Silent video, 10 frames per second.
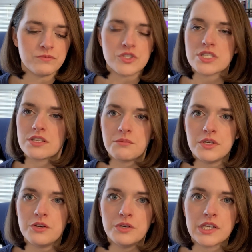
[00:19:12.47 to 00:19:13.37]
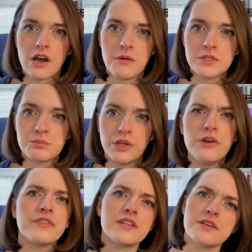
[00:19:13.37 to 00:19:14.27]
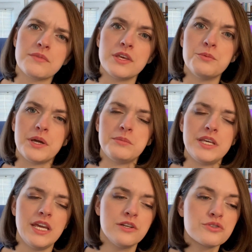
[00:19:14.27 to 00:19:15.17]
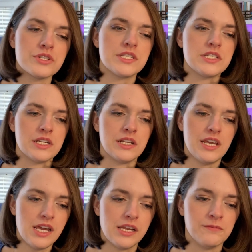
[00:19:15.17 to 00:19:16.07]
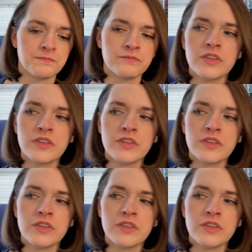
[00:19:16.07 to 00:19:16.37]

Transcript: Just let me know in the comments below if that's something you might be interested in.